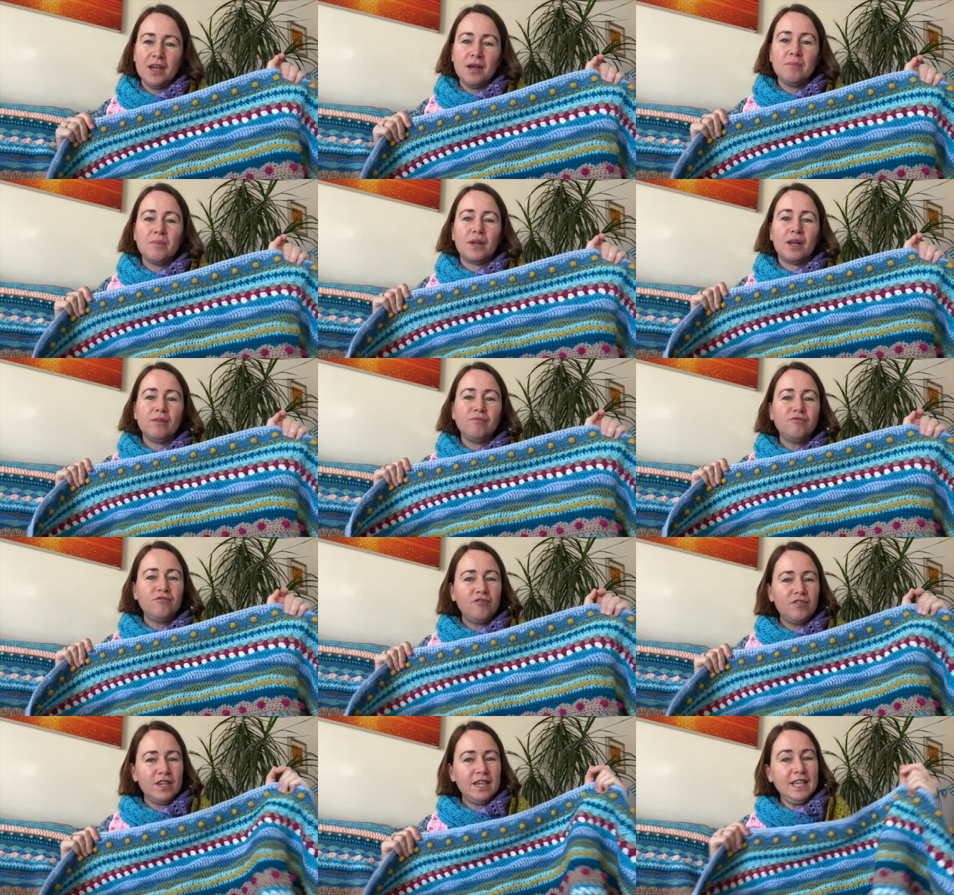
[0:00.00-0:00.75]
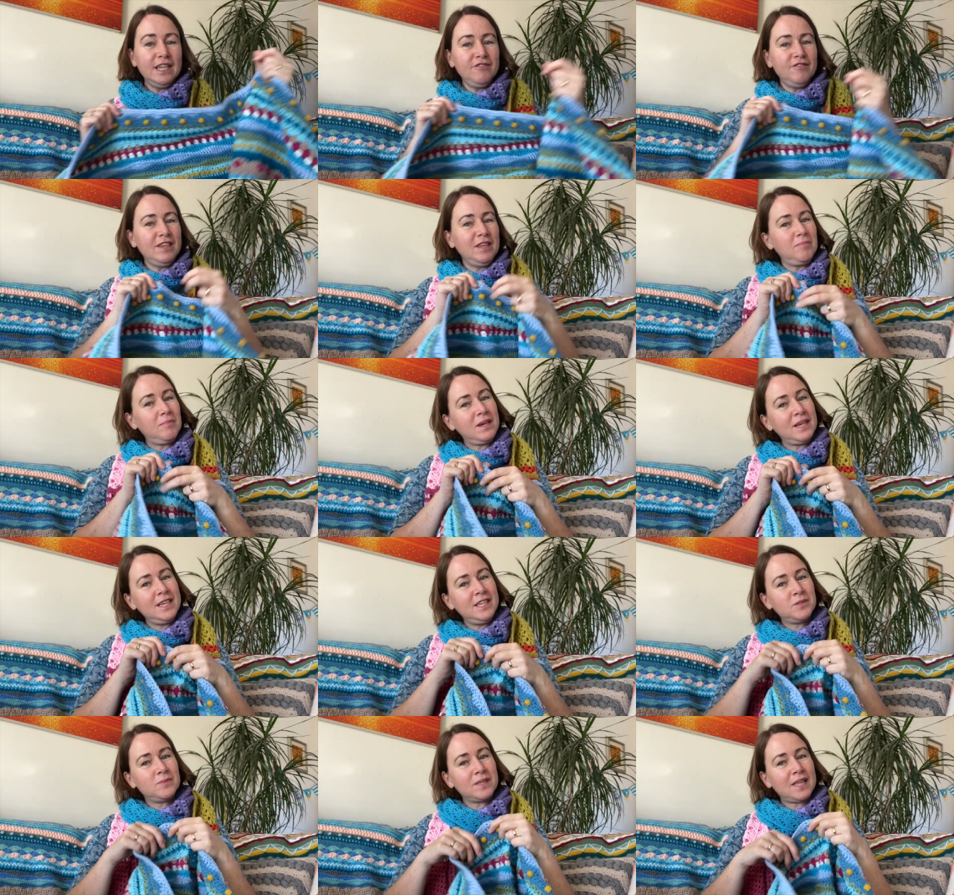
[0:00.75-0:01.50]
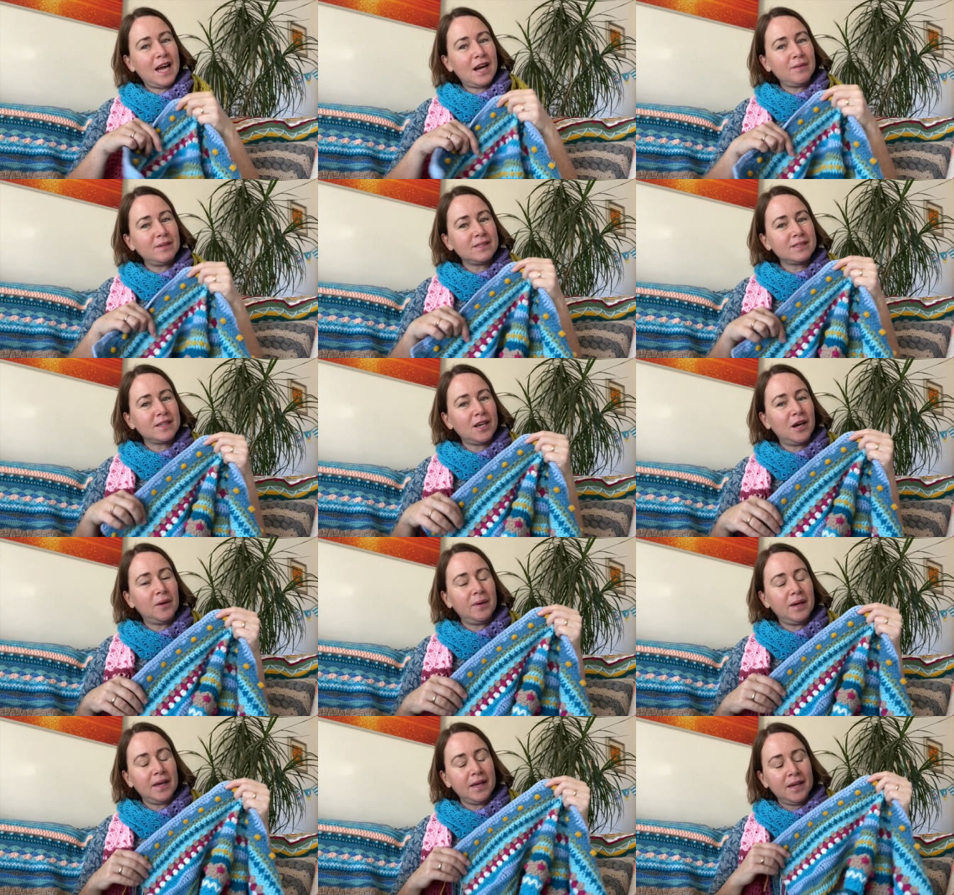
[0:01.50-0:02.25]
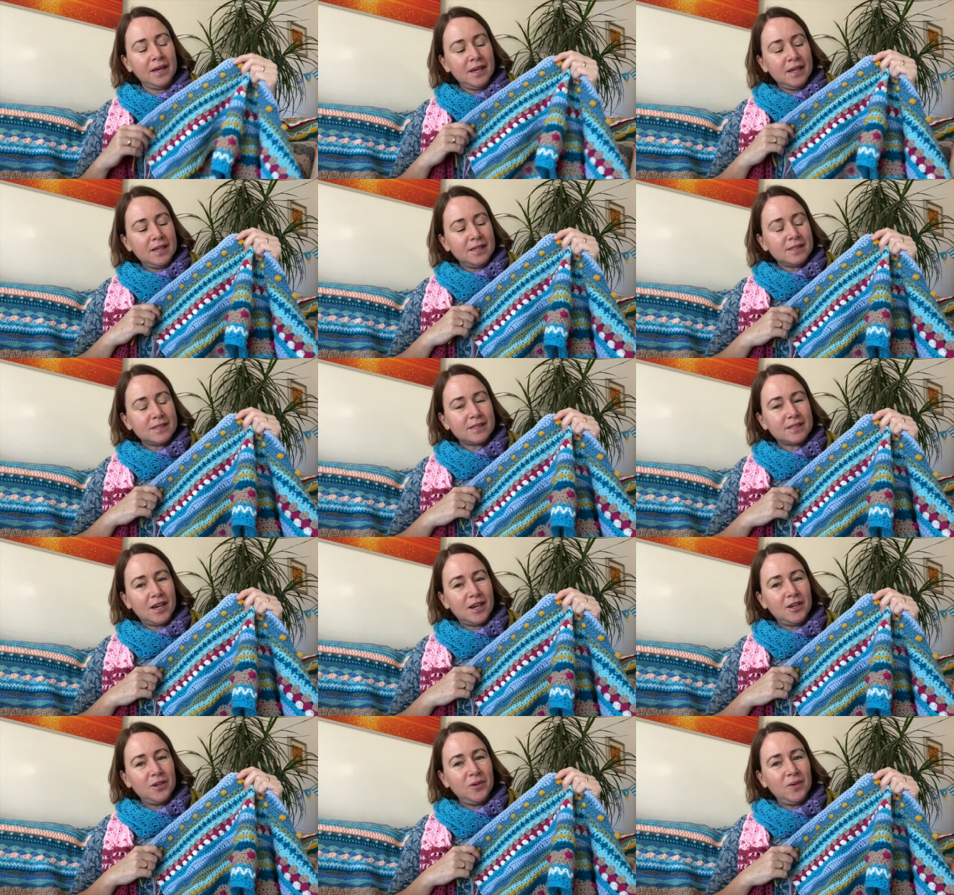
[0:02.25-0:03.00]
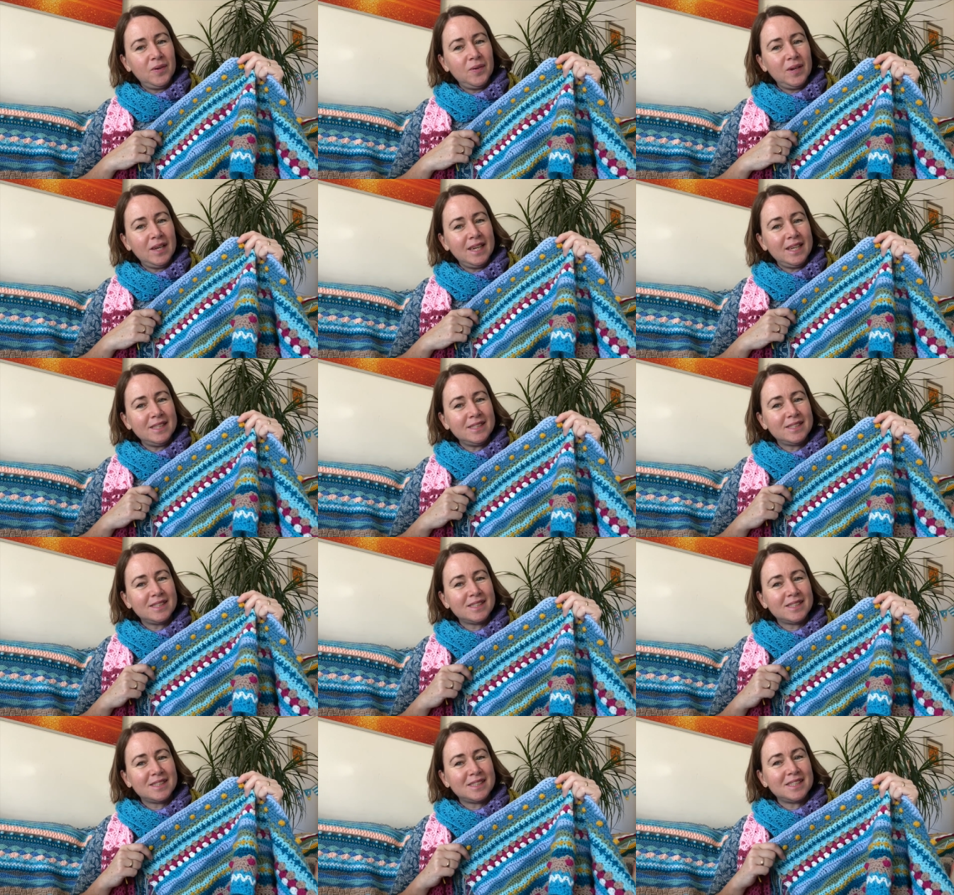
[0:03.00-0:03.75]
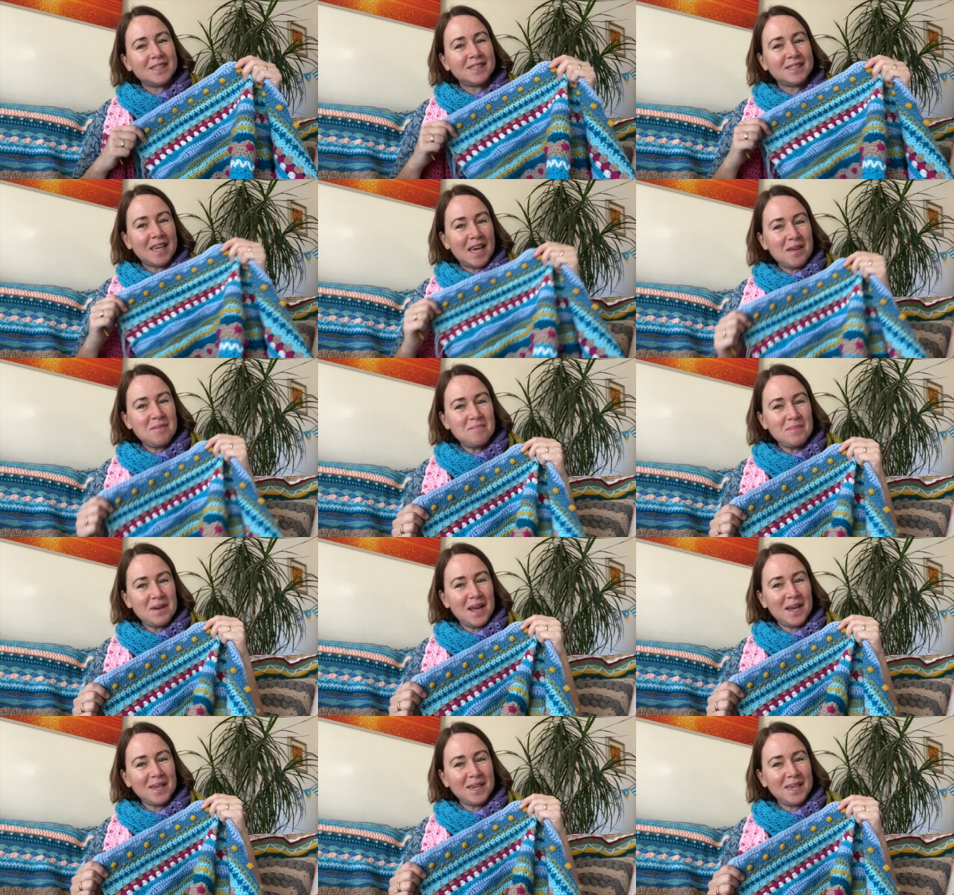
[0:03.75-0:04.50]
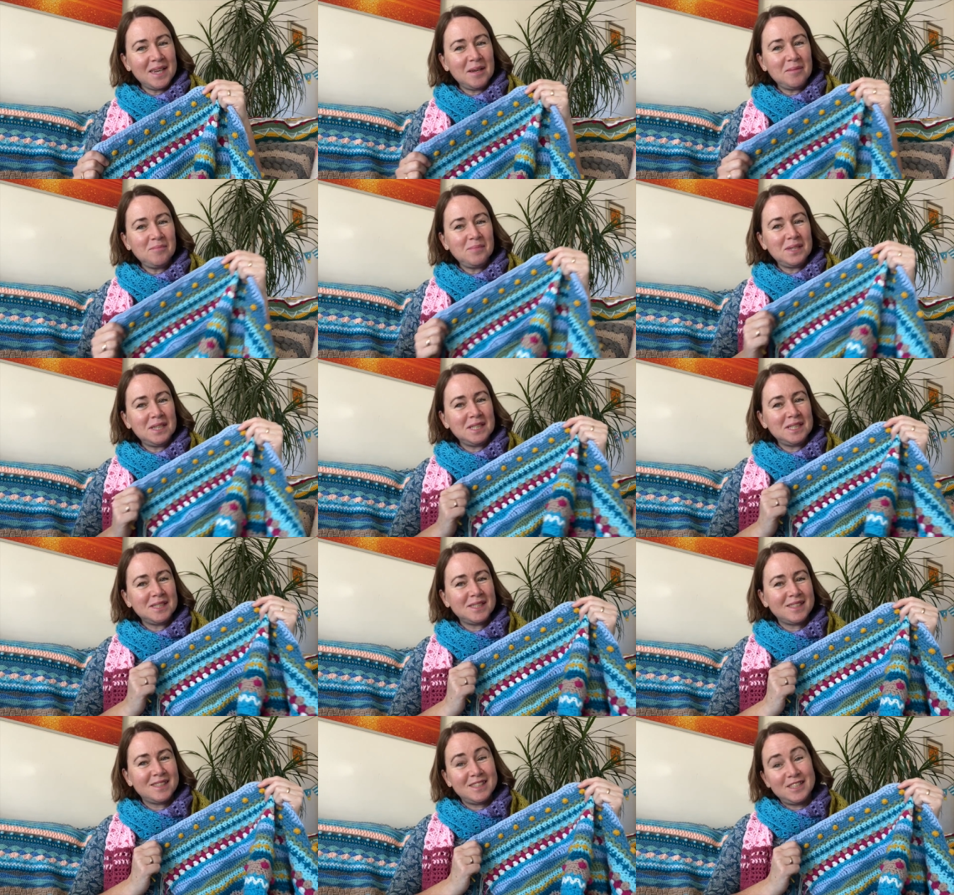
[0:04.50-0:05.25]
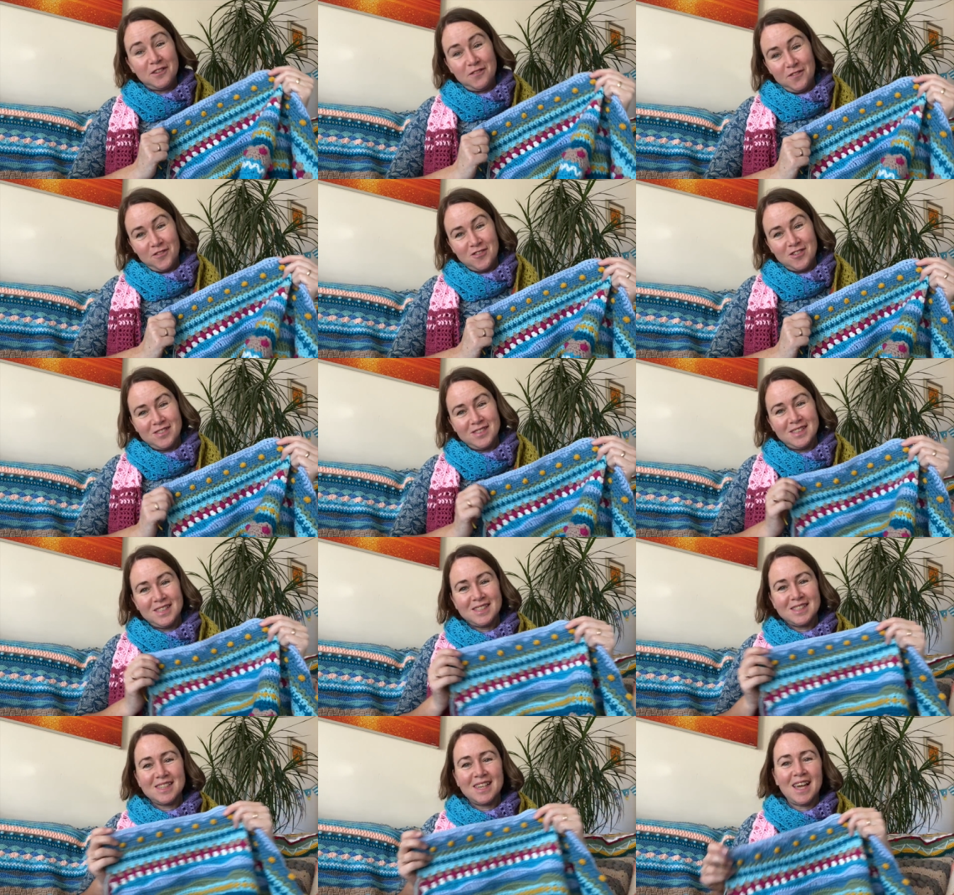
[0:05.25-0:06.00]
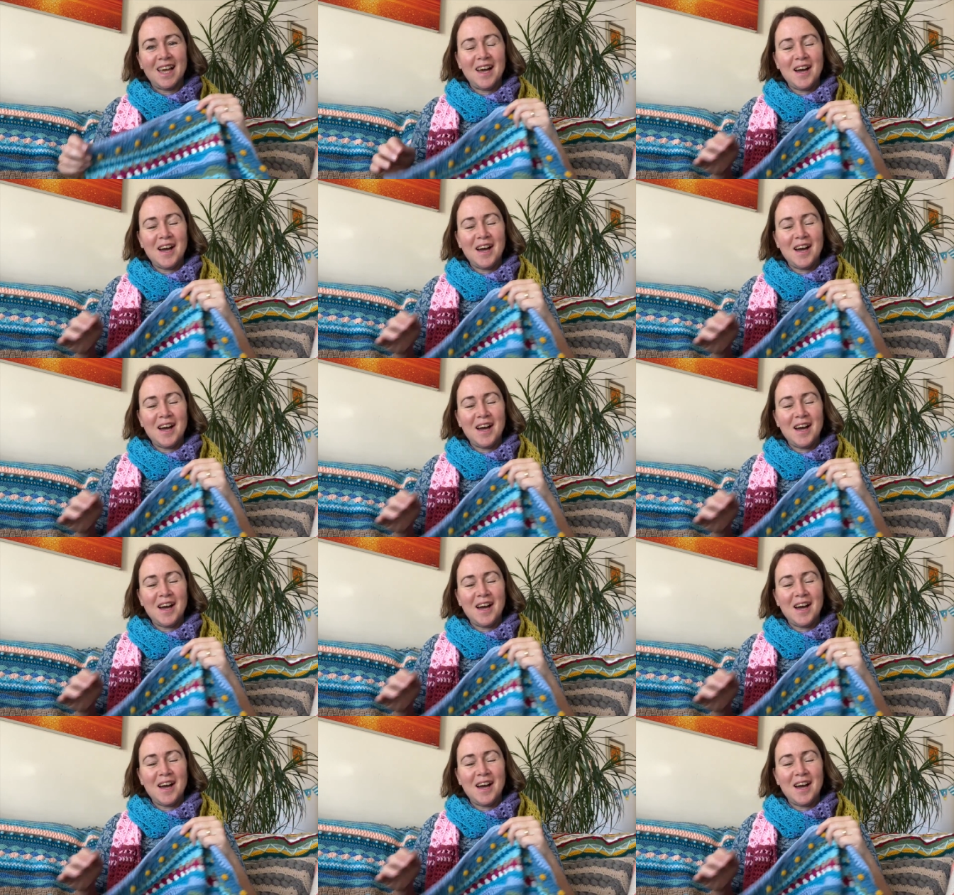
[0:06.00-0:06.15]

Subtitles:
But I'm really, really pleased with how it's going. So it's the same blanket, but it's different.